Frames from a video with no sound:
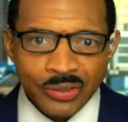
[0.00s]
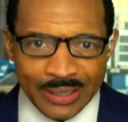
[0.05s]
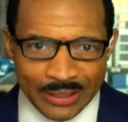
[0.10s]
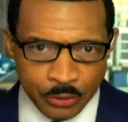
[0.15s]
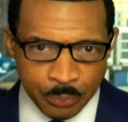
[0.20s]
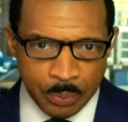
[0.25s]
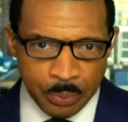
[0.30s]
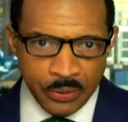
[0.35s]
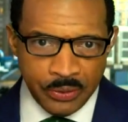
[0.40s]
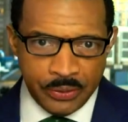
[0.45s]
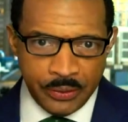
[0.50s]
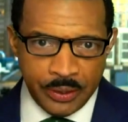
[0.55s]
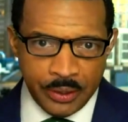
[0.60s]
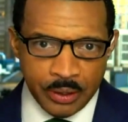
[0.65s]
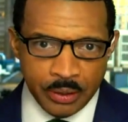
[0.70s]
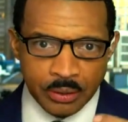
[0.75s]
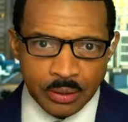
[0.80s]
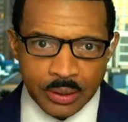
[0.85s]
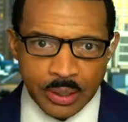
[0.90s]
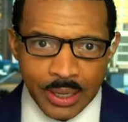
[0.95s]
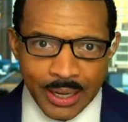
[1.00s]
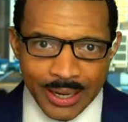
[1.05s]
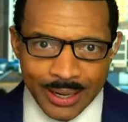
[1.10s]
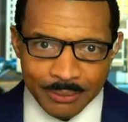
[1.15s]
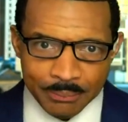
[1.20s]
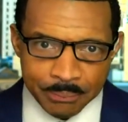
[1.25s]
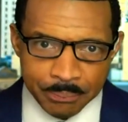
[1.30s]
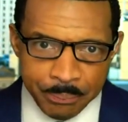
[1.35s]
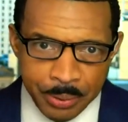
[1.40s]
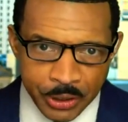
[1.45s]
let's put their
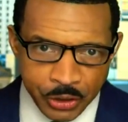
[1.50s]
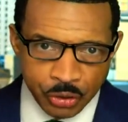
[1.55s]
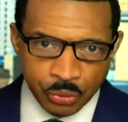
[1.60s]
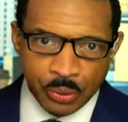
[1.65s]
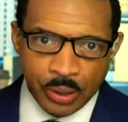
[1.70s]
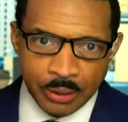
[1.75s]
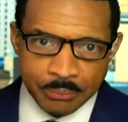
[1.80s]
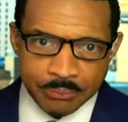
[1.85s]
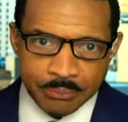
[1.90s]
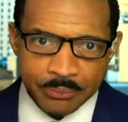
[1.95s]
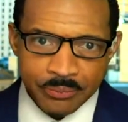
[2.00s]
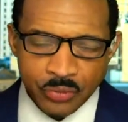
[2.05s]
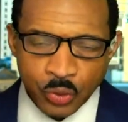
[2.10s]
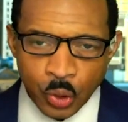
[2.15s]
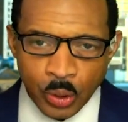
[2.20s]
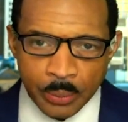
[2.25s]
picture up for a